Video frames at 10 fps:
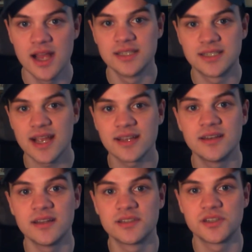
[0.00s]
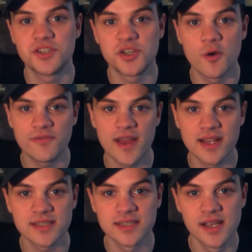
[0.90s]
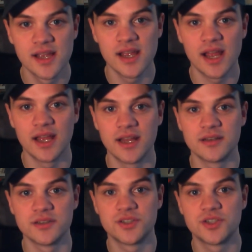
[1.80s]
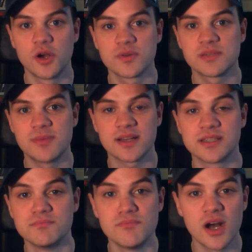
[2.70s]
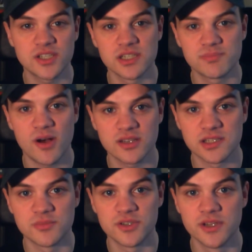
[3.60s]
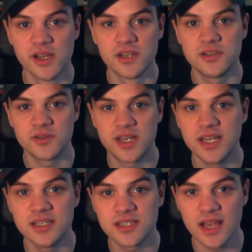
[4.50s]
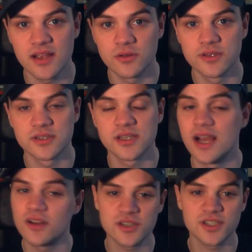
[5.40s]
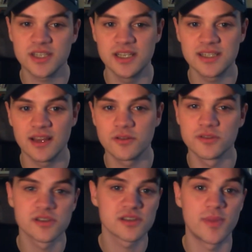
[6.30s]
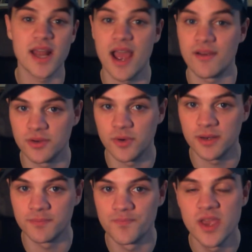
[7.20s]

And second is to show face and show respect as much as possible to key stakeholders, and not just key stakeholders, but everyone.